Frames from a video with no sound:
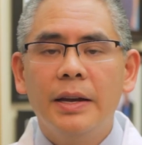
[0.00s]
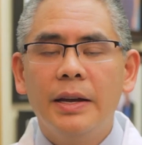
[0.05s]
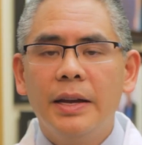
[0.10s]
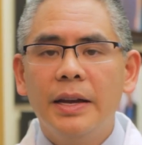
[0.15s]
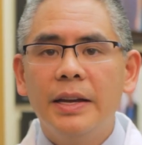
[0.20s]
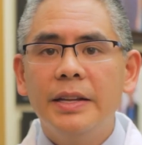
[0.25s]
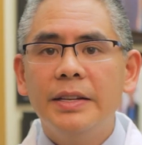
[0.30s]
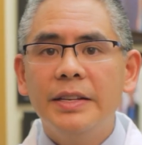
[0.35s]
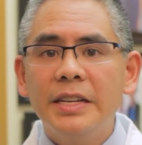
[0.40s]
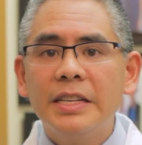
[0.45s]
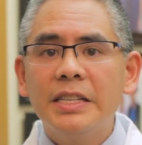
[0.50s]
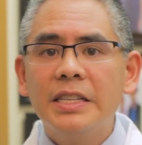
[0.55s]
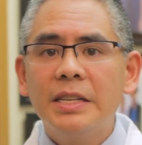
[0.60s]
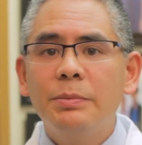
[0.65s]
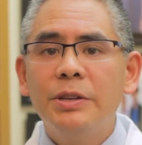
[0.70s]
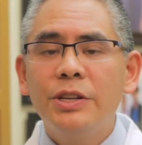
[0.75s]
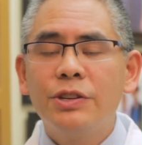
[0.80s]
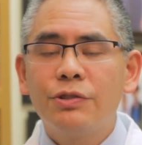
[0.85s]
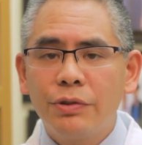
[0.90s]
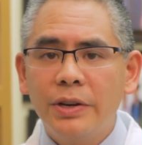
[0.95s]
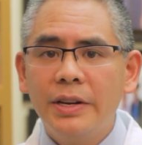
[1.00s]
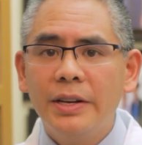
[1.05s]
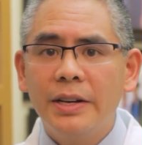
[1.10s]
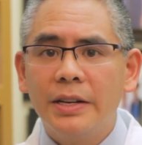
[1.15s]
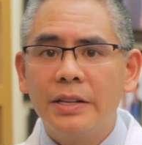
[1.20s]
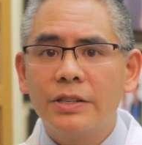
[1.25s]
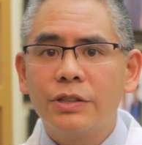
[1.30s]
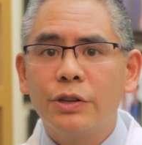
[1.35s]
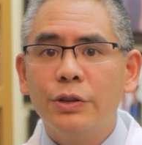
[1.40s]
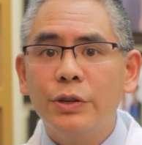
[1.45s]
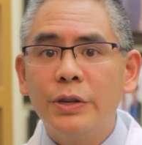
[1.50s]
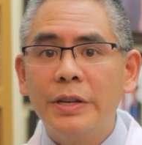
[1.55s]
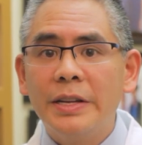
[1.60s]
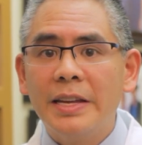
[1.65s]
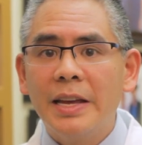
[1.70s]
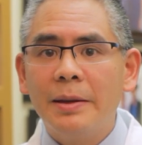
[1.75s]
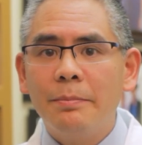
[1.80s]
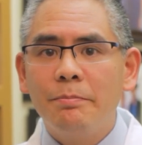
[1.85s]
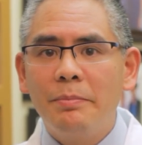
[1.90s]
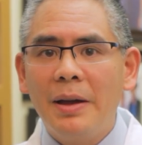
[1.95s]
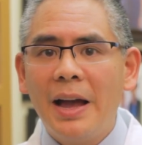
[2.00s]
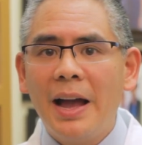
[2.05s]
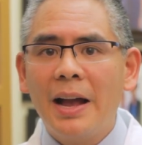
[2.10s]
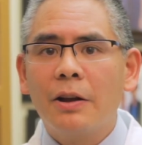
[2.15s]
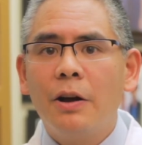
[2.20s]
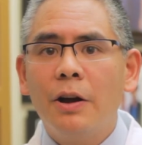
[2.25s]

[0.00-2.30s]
It needs to be treated so you can get back